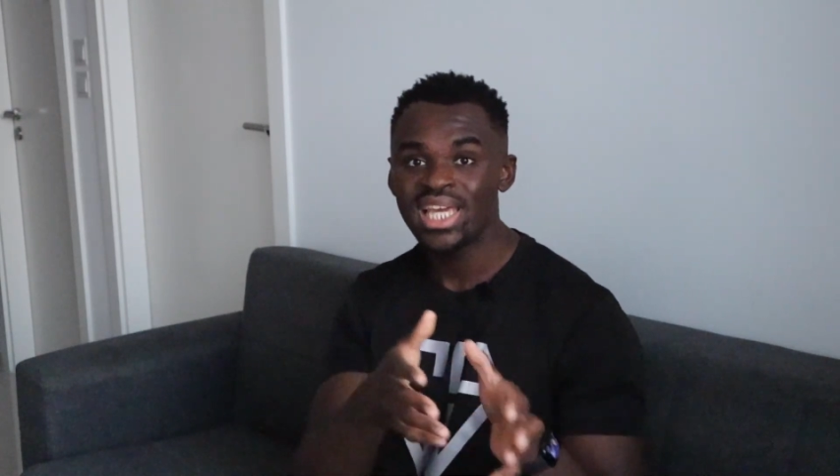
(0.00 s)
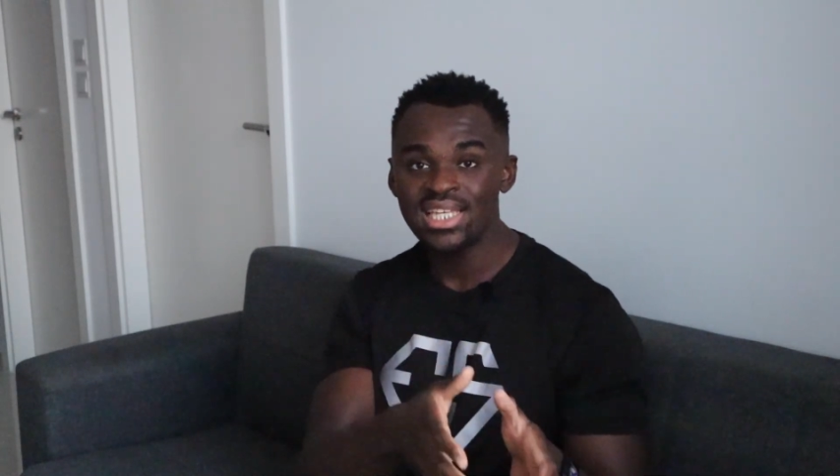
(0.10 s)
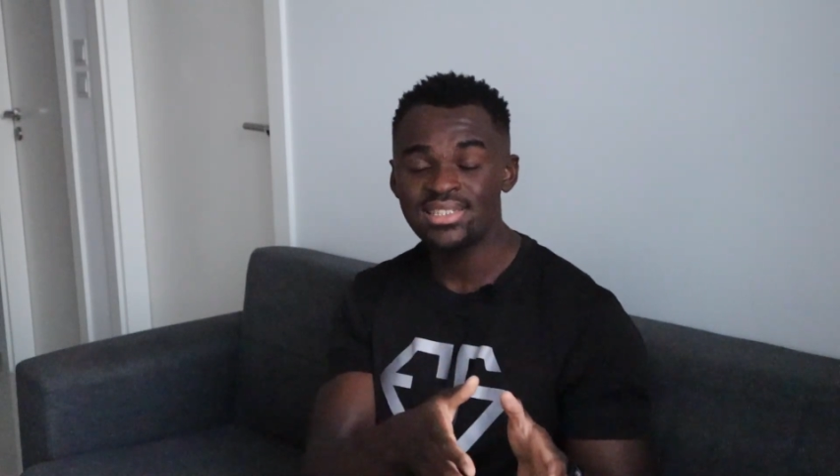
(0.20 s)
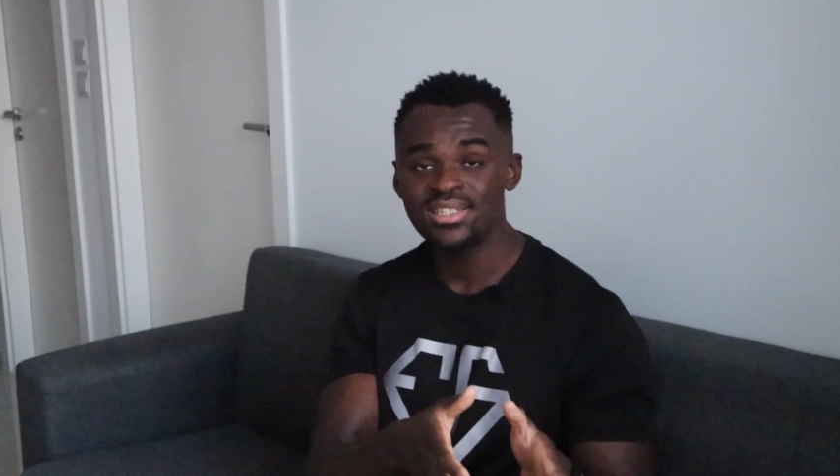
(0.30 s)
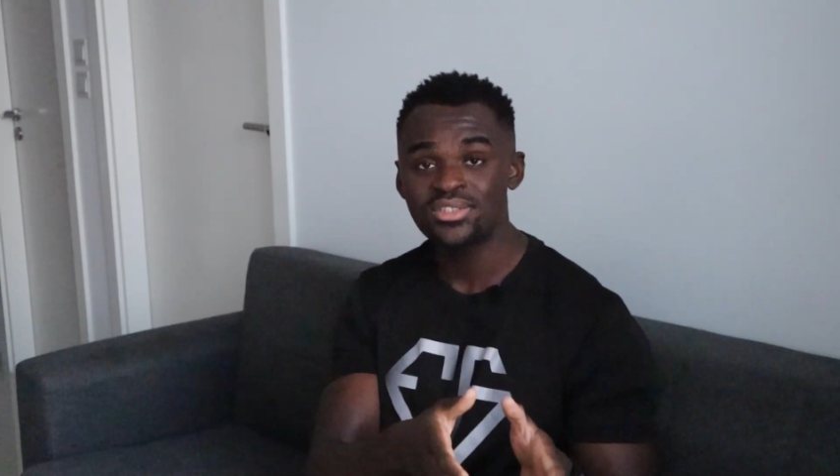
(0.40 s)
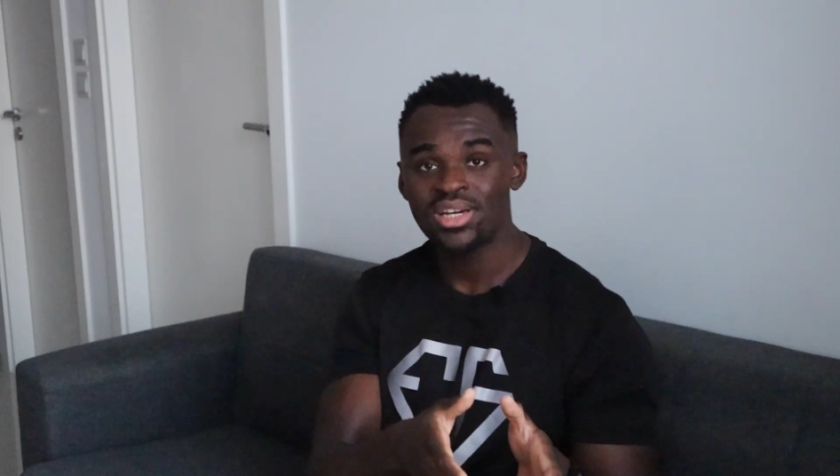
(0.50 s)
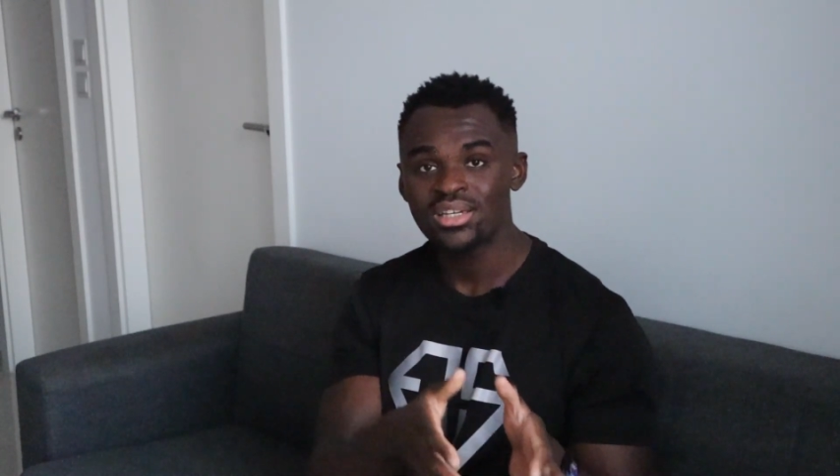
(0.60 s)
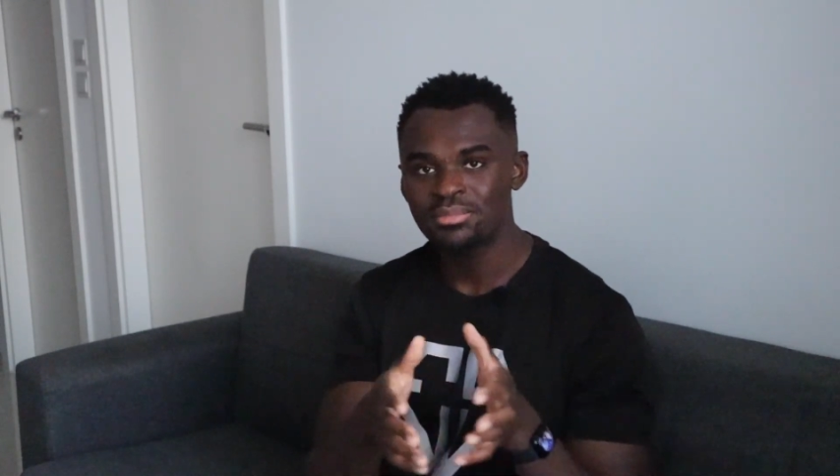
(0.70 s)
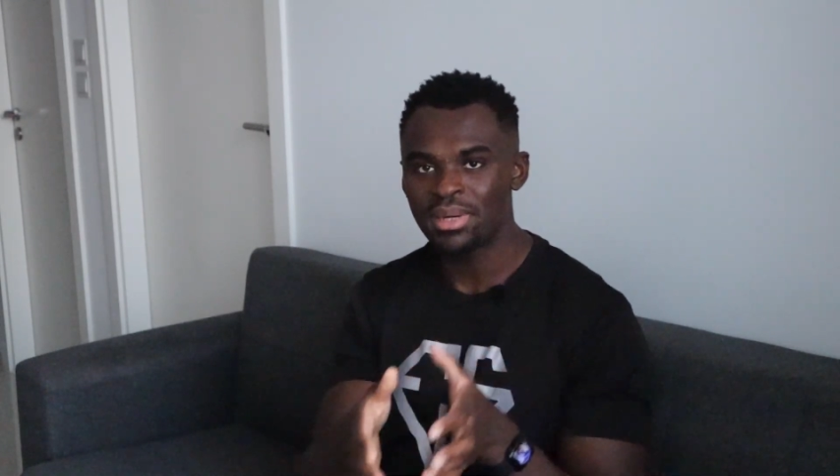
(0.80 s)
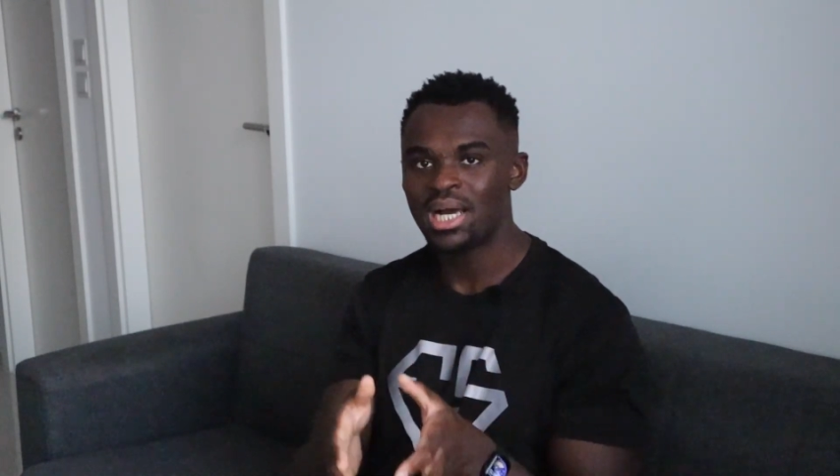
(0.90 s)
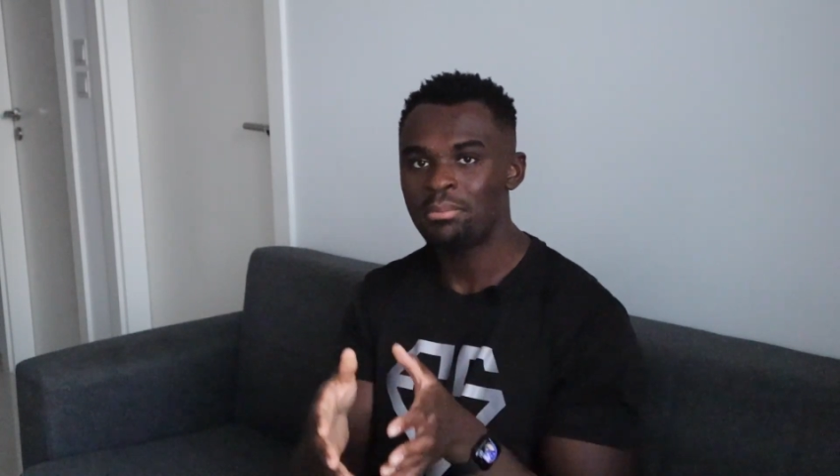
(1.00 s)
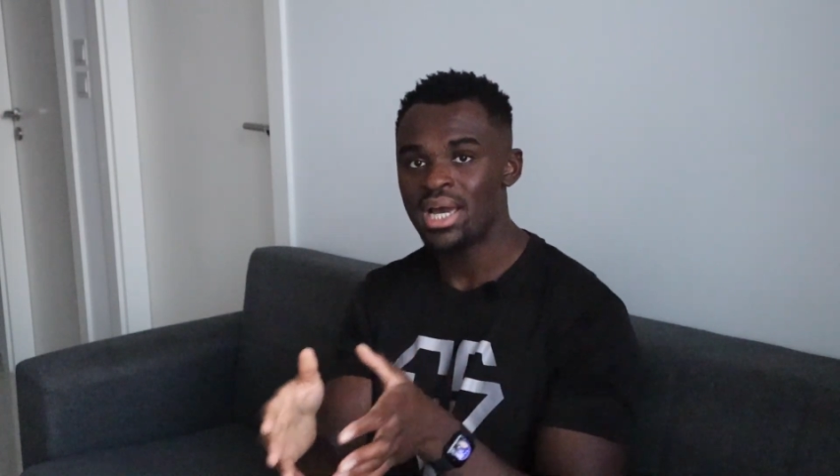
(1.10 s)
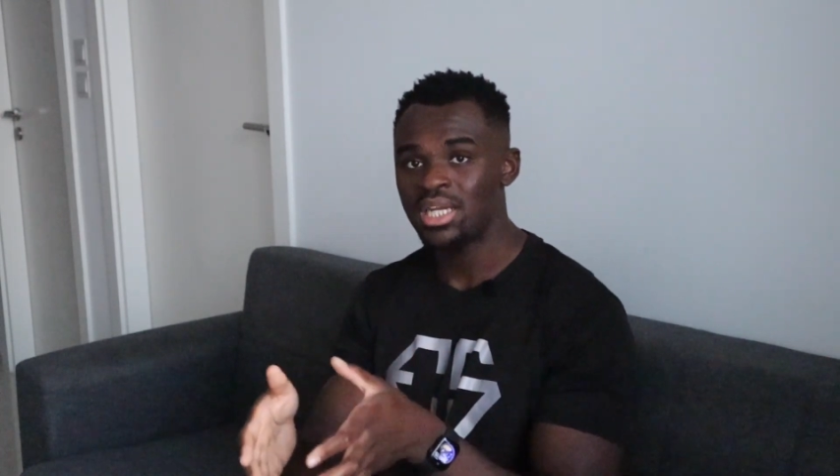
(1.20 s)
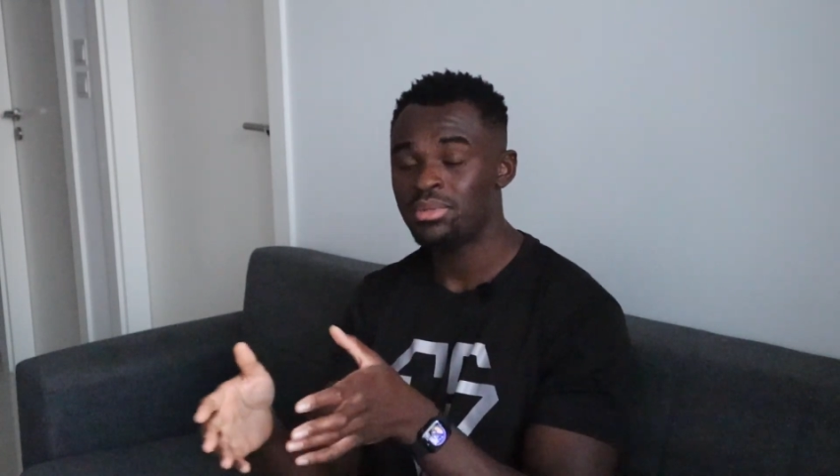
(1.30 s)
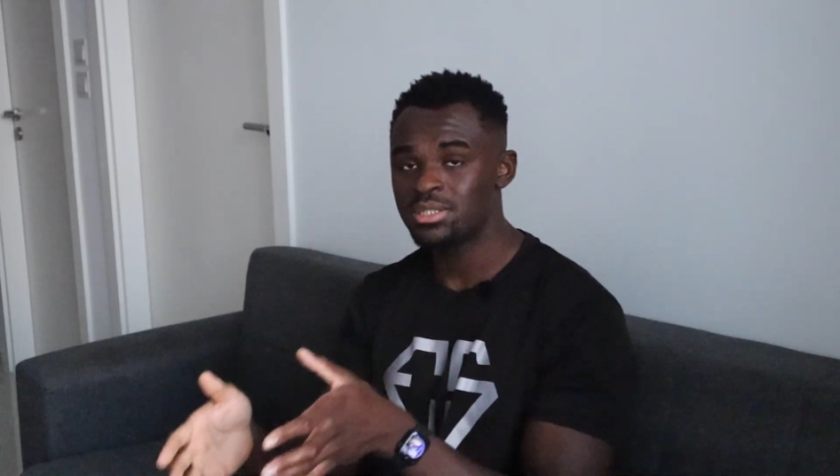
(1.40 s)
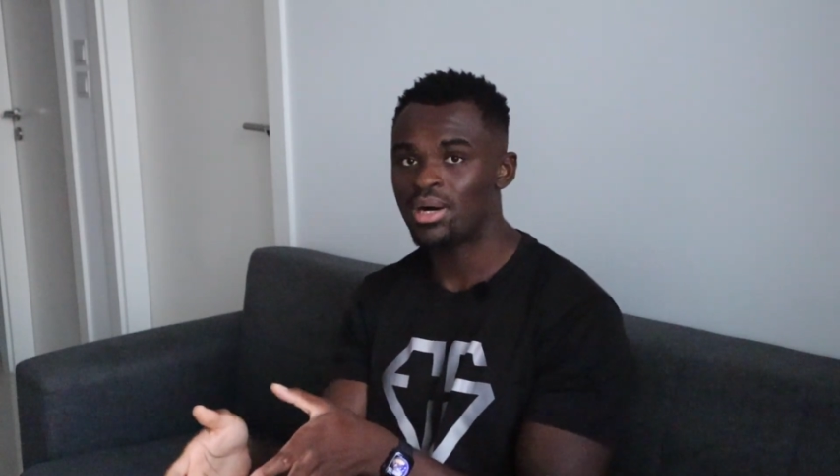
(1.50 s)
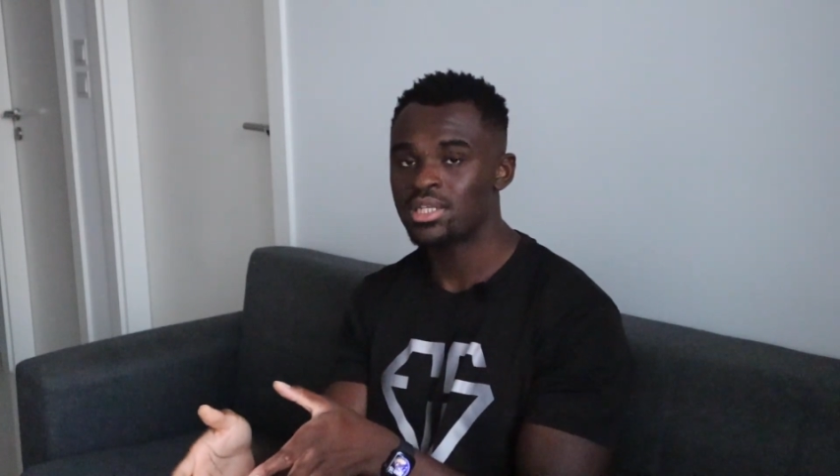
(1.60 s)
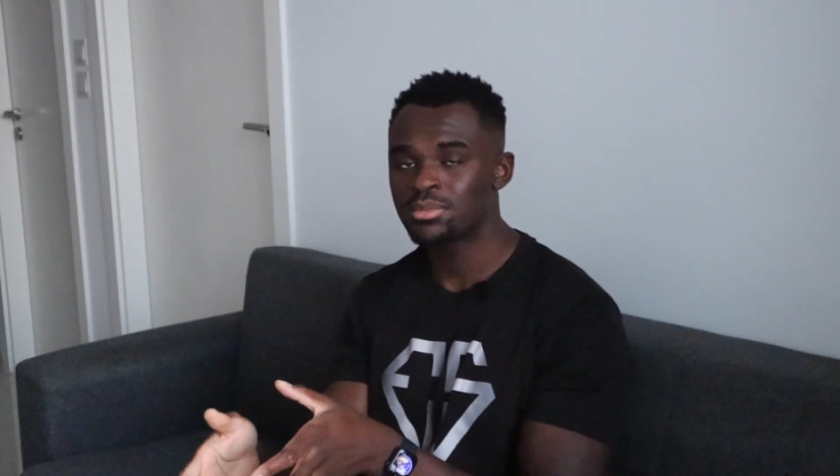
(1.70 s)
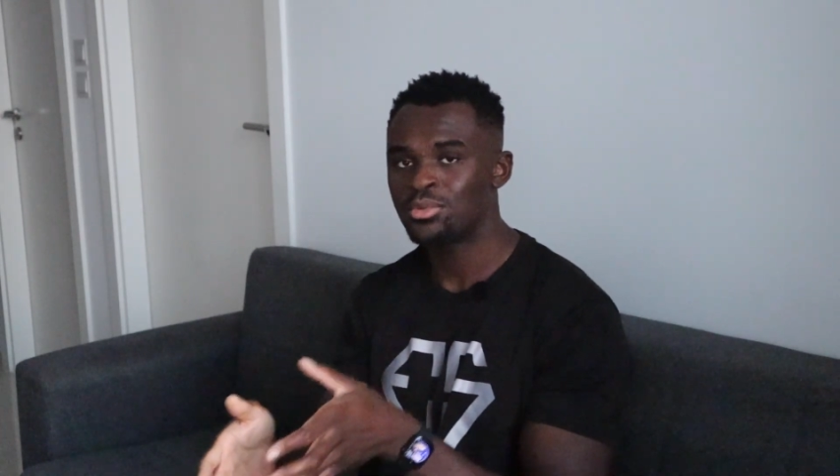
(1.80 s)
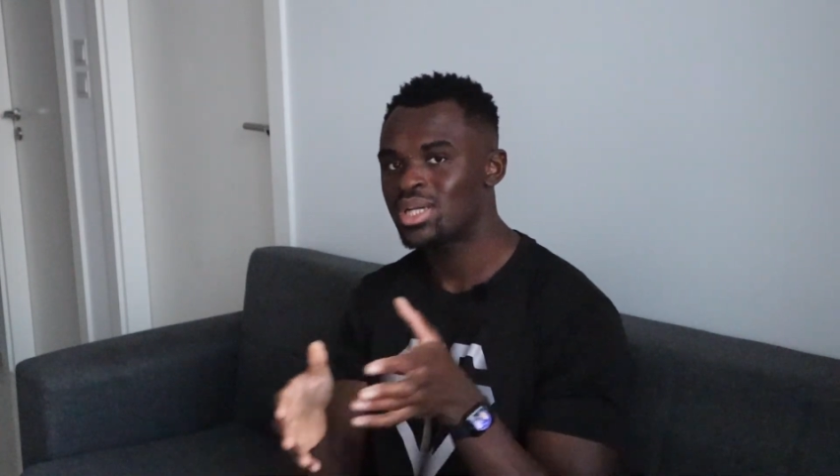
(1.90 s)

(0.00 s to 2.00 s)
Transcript: easy strength by Any Means Basketball,